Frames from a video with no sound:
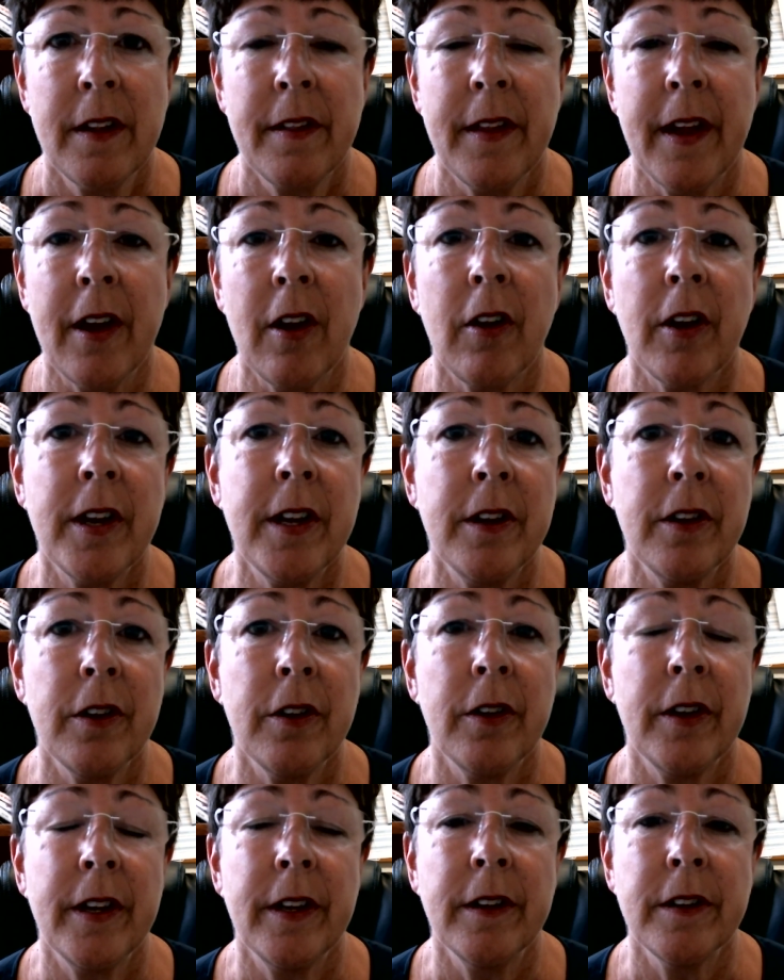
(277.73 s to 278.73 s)
They are
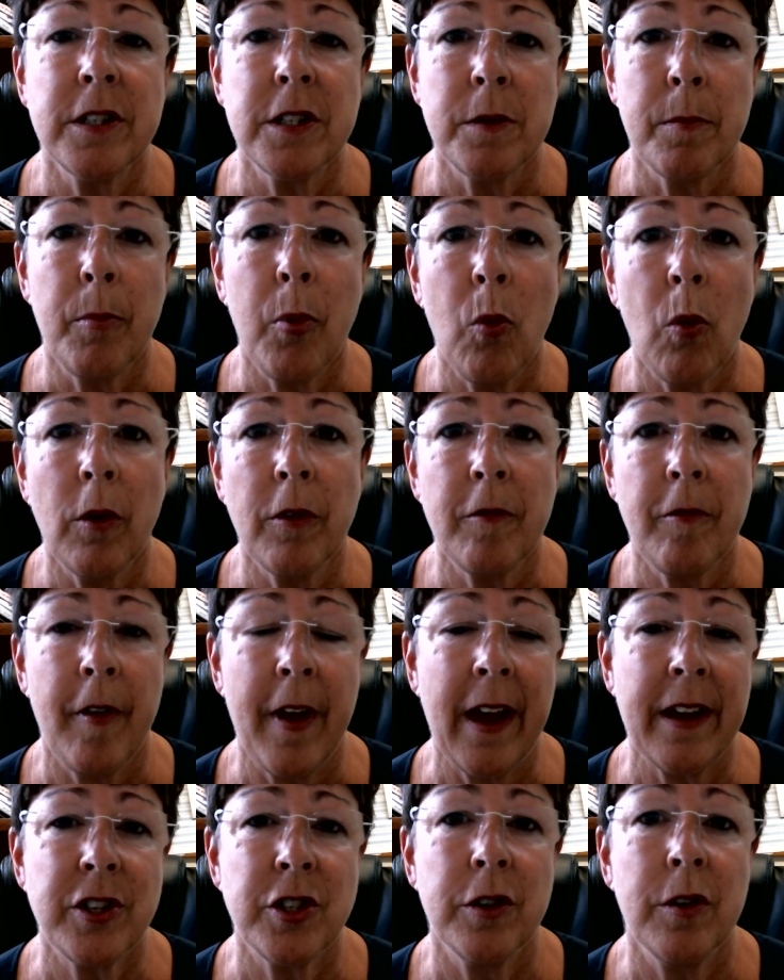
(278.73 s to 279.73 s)
here in a support
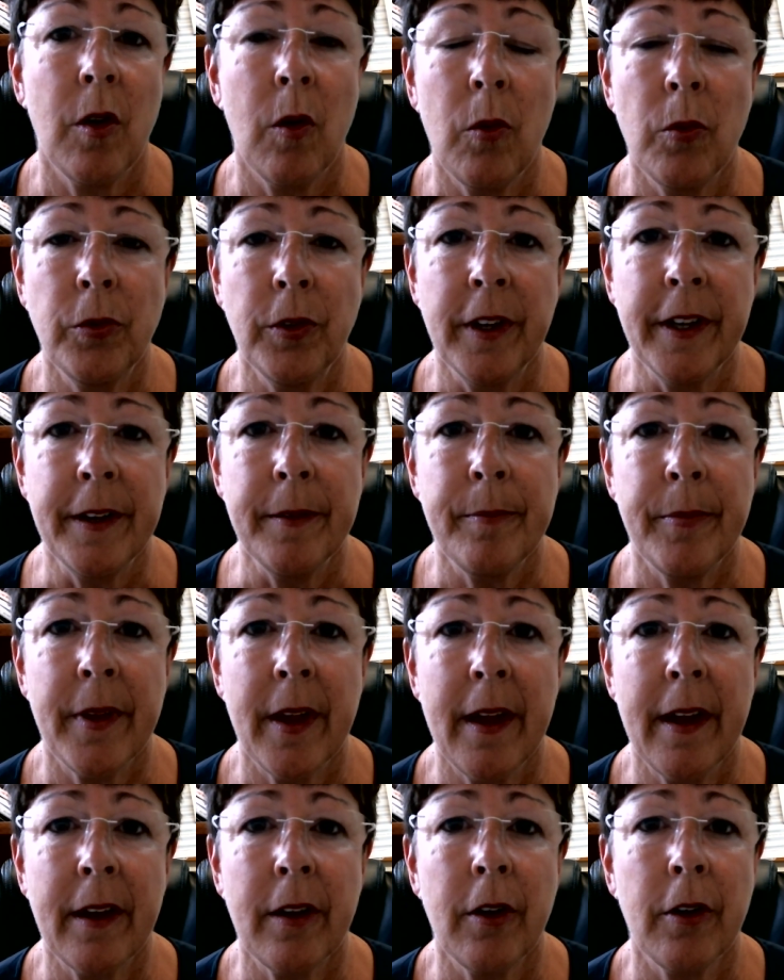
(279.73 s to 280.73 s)
fashion only.
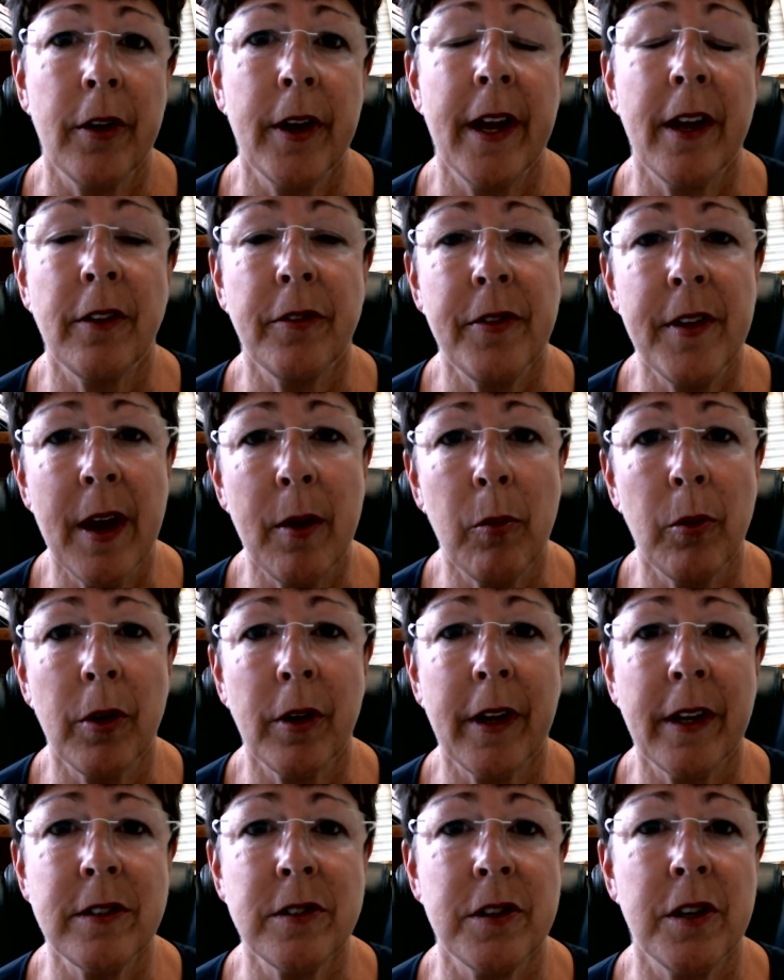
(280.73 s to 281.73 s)
Curry Health
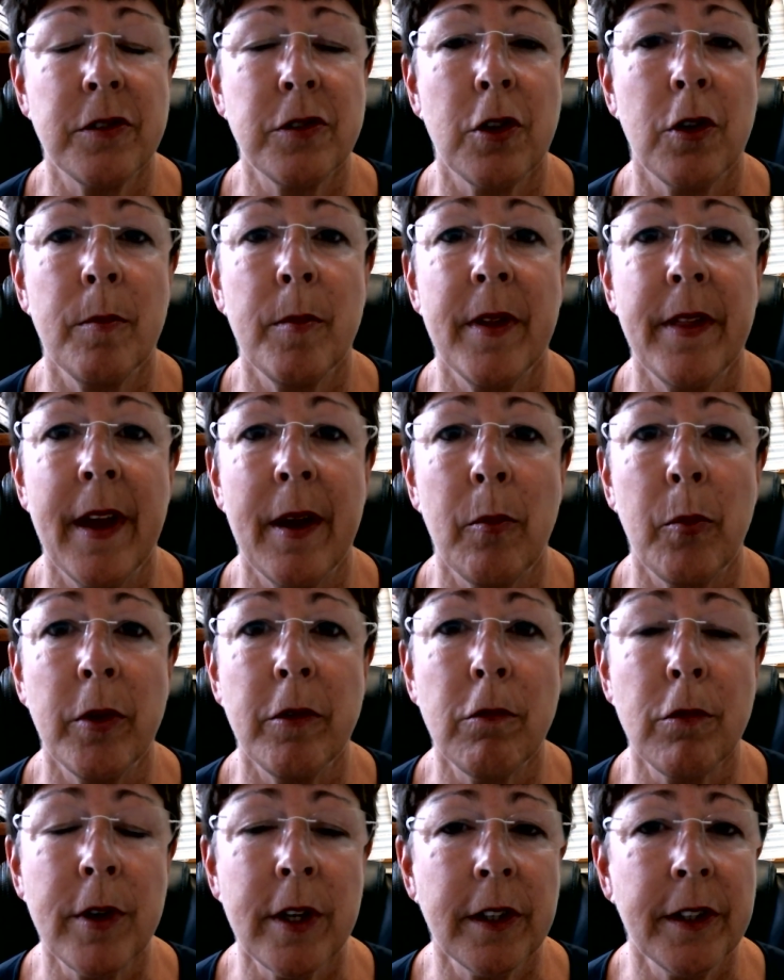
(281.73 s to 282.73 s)
Network has determined that we
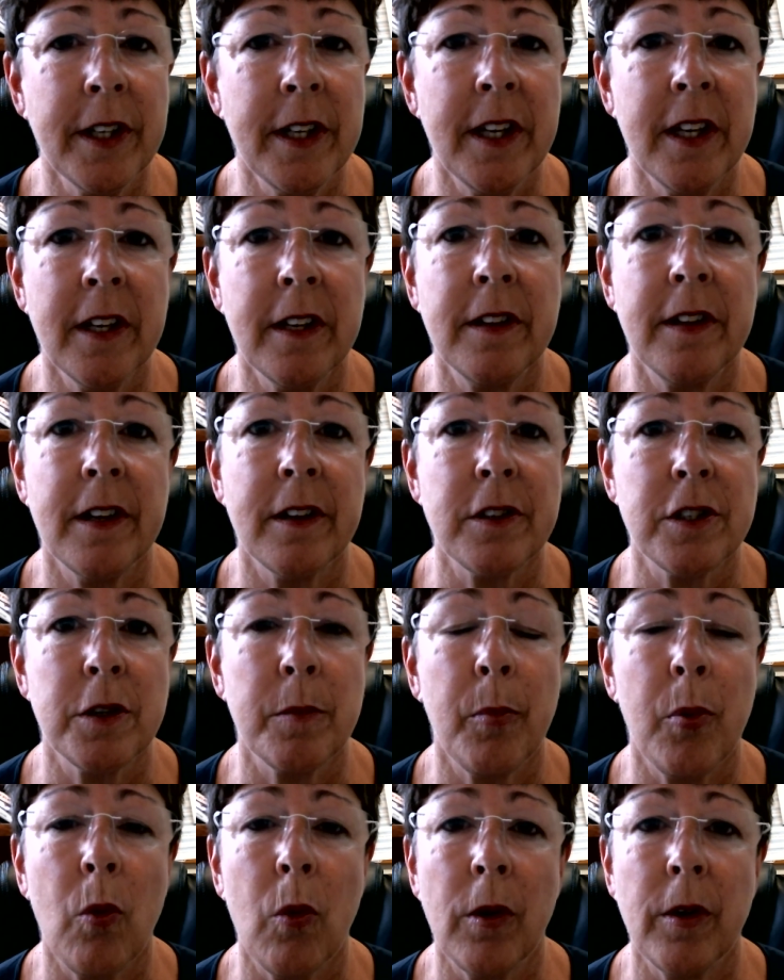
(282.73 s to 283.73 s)
really needed their
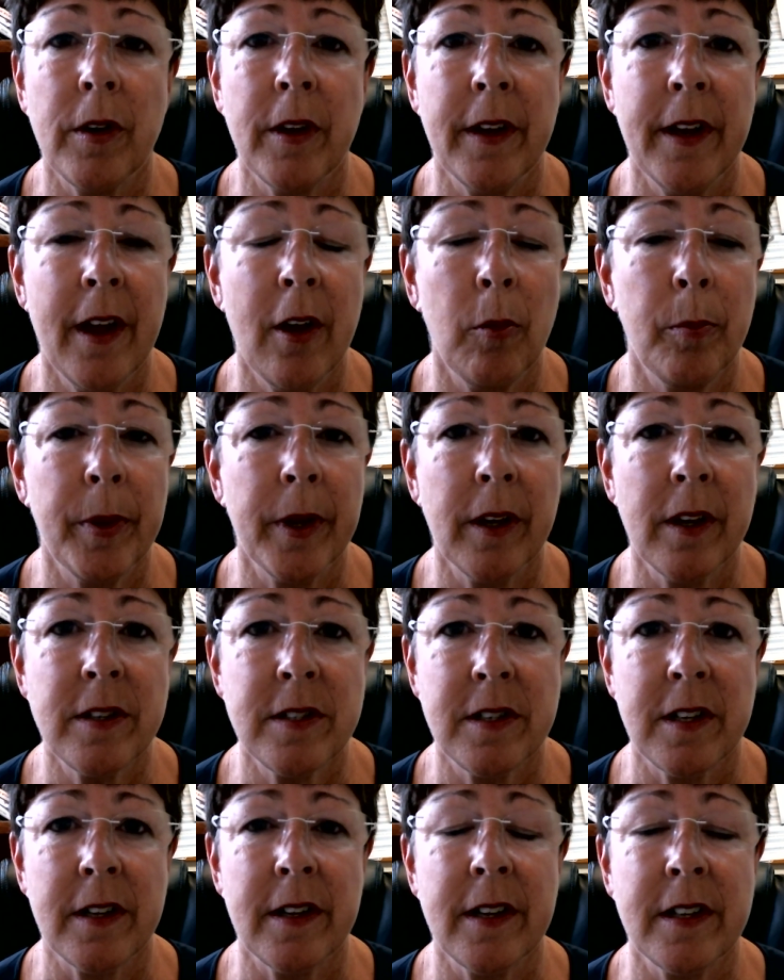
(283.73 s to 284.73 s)
support in helping us
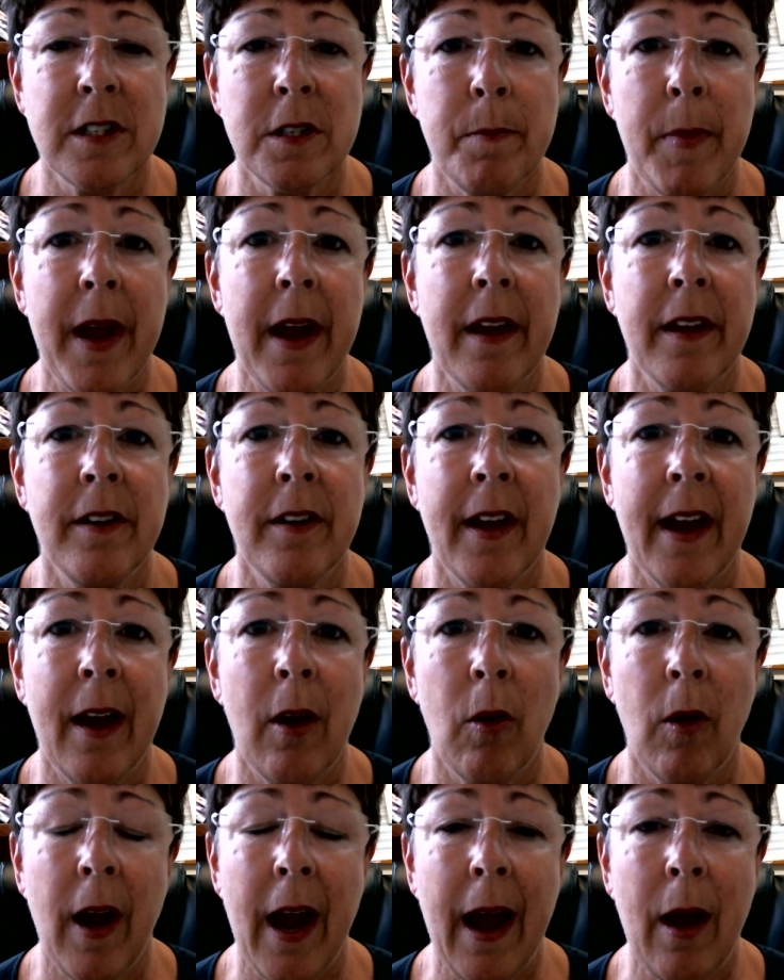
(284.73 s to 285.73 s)
to expand
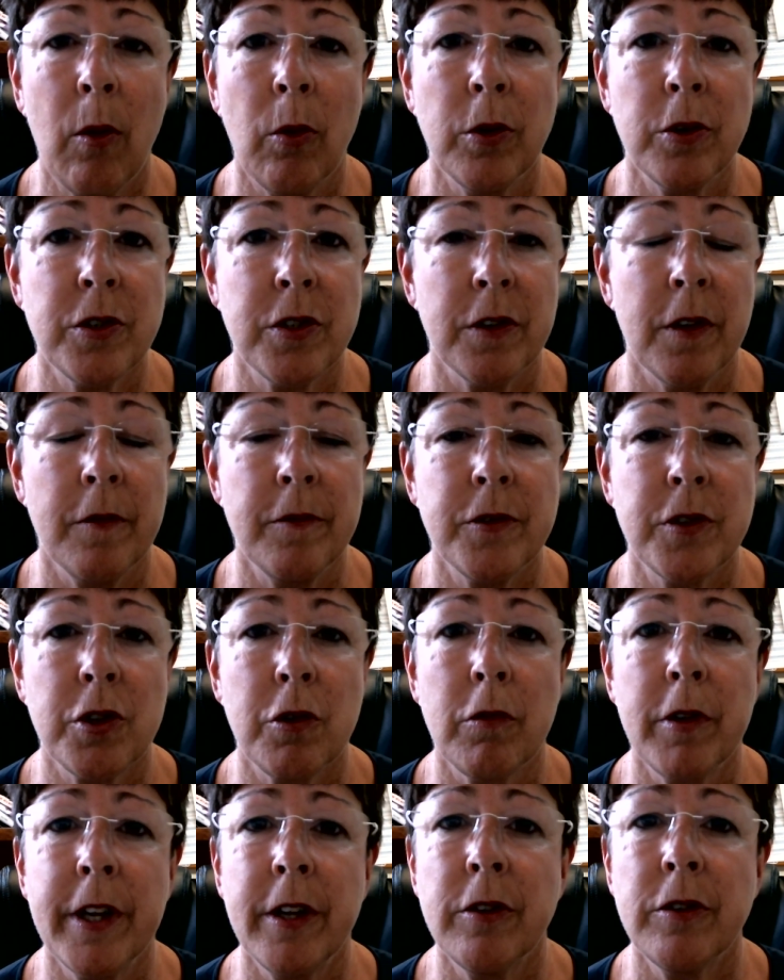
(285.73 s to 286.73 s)
our hours of
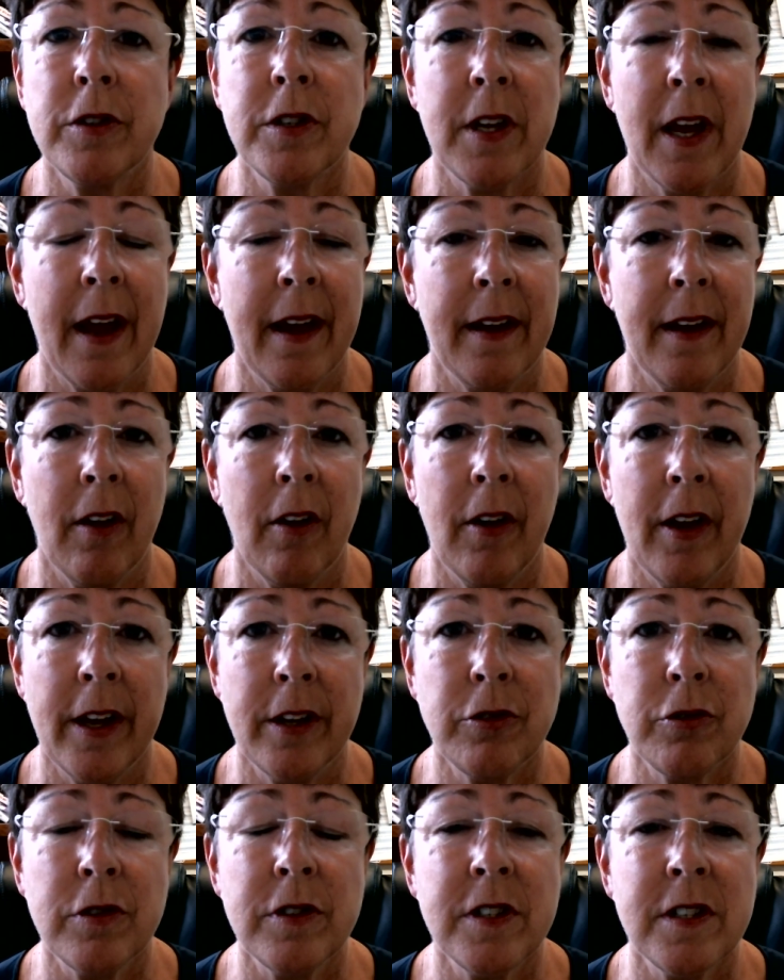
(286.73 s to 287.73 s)
screeners at our
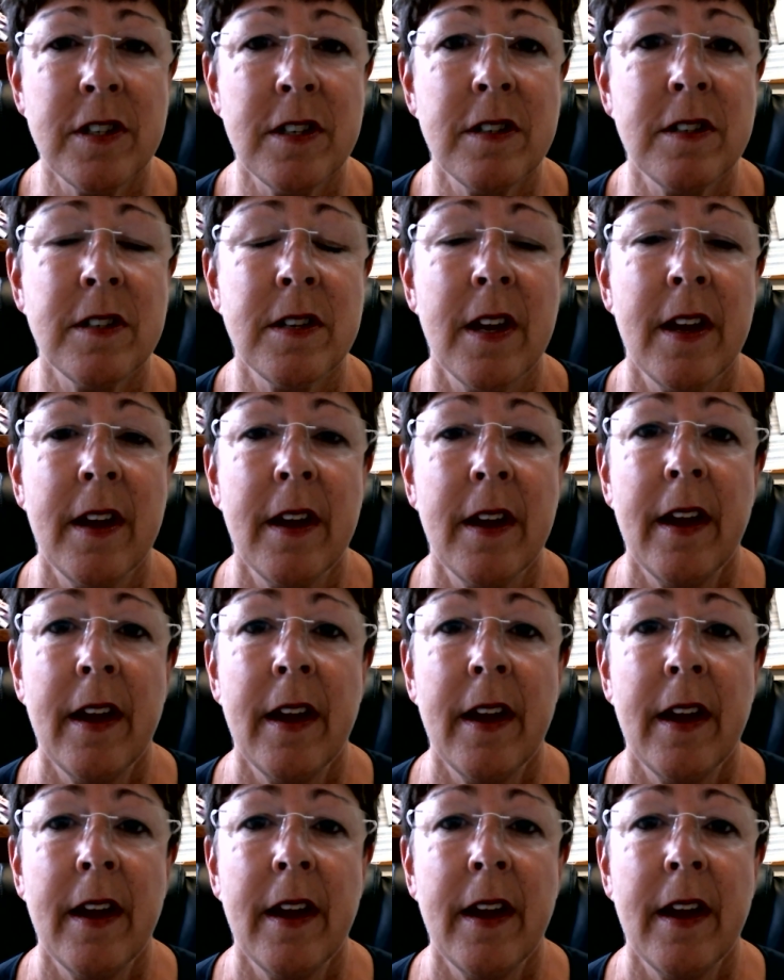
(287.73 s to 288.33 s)
entrances.